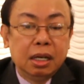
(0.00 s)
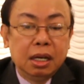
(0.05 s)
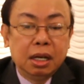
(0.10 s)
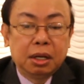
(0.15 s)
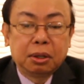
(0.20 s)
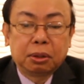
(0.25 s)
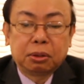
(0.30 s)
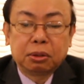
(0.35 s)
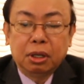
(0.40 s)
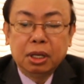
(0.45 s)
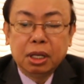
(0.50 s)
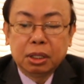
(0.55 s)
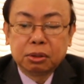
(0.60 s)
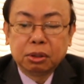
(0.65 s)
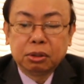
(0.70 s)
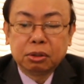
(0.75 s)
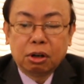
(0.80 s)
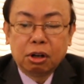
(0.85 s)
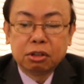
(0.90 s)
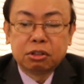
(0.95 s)
It
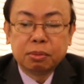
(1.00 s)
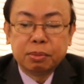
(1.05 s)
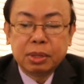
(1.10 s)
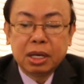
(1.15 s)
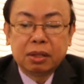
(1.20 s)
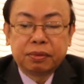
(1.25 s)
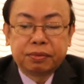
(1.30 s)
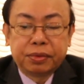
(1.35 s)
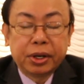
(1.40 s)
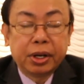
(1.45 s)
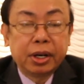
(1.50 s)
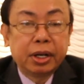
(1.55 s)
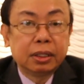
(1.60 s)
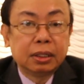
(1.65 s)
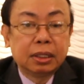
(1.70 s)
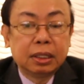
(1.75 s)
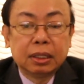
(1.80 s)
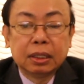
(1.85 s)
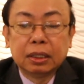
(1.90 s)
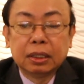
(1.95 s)
could also be
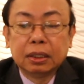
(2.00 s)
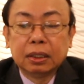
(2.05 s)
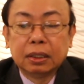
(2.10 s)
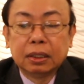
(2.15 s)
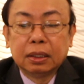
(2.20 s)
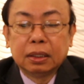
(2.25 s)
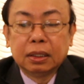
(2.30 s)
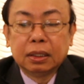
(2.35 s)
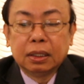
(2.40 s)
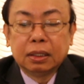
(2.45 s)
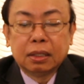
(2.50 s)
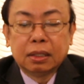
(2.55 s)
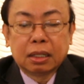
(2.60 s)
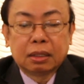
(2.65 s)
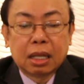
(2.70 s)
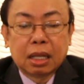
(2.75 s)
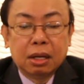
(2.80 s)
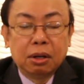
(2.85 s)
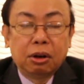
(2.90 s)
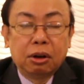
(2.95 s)
inferred
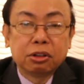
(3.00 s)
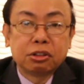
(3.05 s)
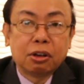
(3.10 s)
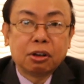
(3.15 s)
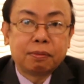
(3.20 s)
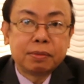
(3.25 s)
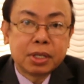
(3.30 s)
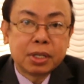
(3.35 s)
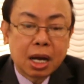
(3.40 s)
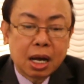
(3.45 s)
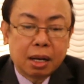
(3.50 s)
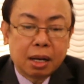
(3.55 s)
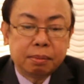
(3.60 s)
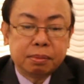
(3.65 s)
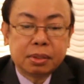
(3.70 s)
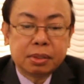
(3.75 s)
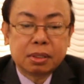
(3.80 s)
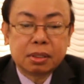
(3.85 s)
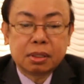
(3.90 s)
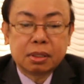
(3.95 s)
that the loss of
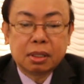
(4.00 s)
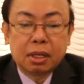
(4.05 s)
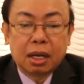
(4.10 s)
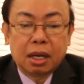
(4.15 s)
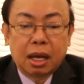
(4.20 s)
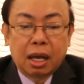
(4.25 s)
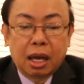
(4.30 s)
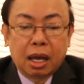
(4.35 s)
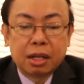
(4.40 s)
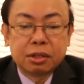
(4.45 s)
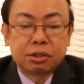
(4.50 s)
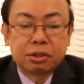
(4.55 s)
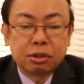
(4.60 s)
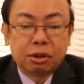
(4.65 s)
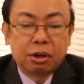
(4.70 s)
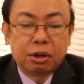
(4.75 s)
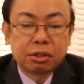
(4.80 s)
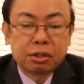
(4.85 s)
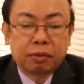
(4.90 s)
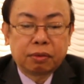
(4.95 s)
jobs and
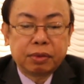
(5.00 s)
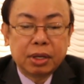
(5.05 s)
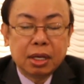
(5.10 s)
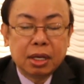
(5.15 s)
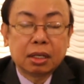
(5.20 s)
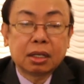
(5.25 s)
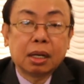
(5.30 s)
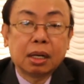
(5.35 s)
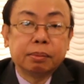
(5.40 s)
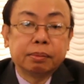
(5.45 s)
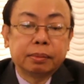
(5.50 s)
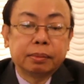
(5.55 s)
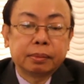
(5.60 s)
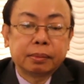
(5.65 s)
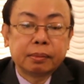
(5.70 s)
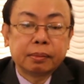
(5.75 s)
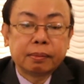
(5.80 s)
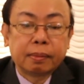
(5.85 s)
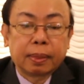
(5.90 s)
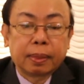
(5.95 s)
source of income
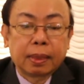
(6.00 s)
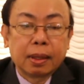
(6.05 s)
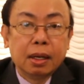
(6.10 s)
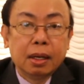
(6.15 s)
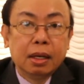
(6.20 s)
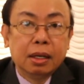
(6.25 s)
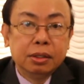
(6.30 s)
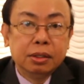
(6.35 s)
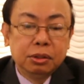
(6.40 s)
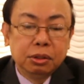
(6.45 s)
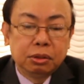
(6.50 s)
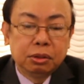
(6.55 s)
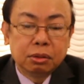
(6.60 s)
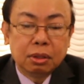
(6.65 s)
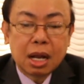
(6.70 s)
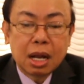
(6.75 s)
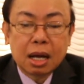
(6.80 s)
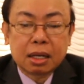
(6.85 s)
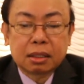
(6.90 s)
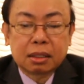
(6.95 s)
due to
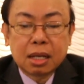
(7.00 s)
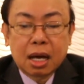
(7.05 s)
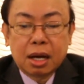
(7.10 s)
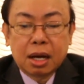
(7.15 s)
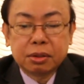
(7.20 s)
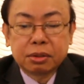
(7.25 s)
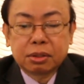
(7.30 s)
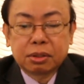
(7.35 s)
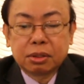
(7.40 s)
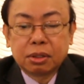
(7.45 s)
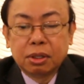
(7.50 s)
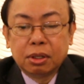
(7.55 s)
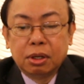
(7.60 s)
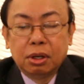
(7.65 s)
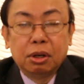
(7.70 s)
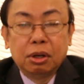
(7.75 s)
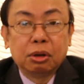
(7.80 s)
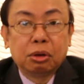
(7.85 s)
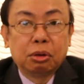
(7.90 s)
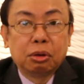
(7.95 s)
lockdowns
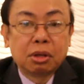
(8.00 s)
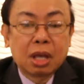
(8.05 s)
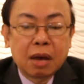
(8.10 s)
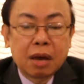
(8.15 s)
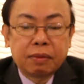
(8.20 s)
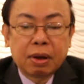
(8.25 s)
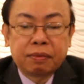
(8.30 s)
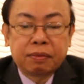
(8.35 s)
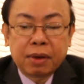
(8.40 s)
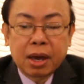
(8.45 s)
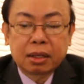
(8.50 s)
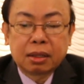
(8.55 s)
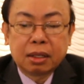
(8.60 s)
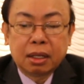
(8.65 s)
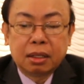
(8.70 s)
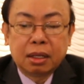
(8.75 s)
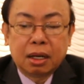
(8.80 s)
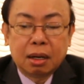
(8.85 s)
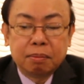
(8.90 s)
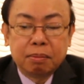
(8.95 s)
could have
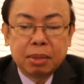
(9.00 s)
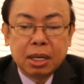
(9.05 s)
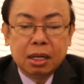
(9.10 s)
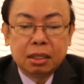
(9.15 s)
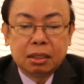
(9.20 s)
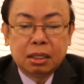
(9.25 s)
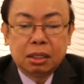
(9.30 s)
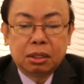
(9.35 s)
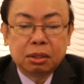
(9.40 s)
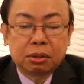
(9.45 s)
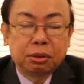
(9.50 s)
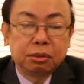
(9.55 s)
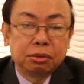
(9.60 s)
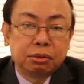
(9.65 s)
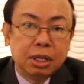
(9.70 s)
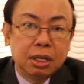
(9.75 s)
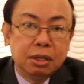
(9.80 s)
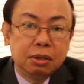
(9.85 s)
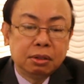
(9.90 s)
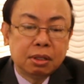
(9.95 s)
affected their ability to
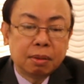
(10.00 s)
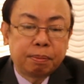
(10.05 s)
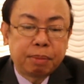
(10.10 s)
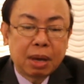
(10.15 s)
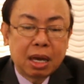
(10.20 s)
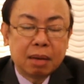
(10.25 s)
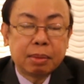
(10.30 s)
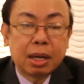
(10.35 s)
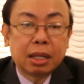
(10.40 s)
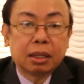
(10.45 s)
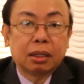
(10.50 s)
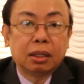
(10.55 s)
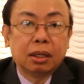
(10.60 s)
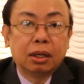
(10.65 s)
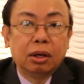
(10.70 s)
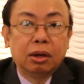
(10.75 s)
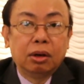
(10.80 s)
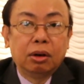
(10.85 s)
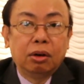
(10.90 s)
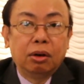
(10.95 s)
continue the payment
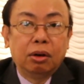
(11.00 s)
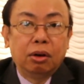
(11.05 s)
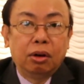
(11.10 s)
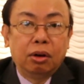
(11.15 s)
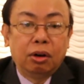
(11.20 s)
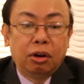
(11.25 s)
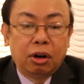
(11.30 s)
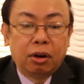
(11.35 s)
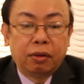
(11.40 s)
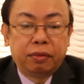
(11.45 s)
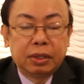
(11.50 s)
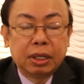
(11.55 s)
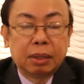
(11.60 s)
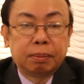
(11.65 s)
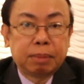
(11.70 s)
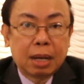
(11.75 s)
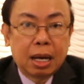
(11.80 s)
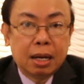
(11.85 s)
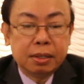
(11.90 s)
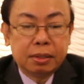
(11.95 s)
of
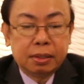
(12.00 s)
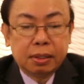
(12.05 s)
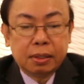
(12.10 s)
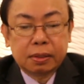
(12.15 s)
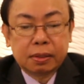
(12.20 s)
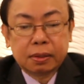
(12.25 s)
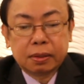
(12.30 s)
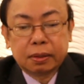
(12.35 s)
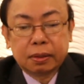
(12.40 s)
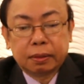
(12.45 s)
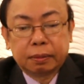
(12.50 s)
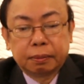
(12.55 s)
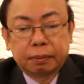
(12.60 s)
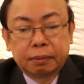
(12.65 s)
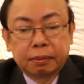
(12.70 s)
their policies.